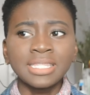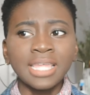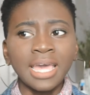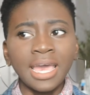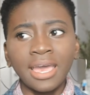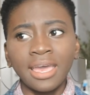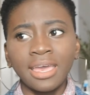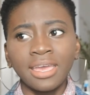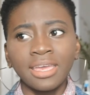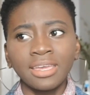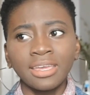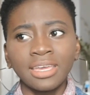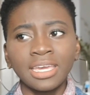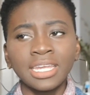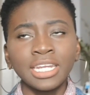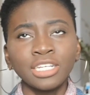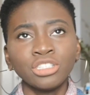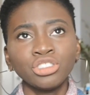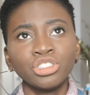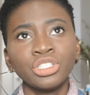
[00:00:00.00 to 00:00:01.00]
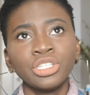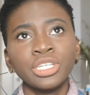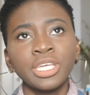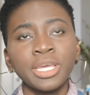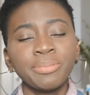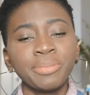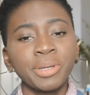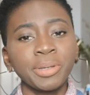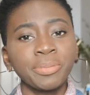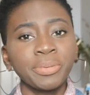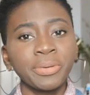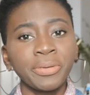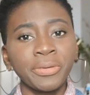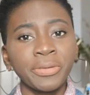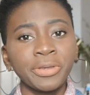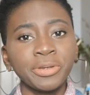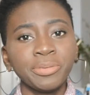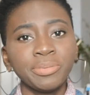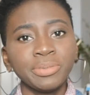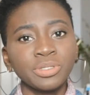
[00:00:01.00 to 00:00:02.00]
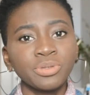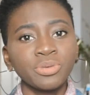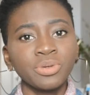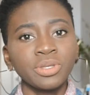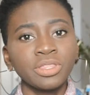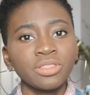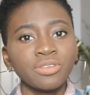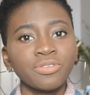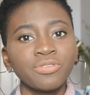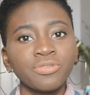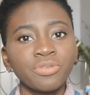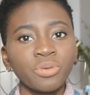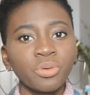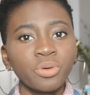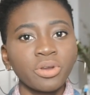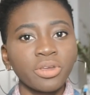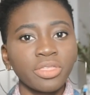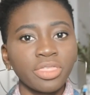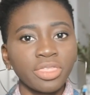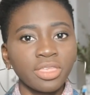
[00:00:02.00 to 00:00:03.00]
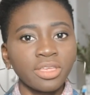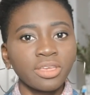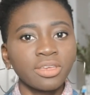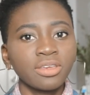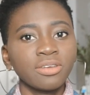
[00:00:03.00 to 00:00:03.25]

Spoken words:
that, and I usually get my period between the 4th,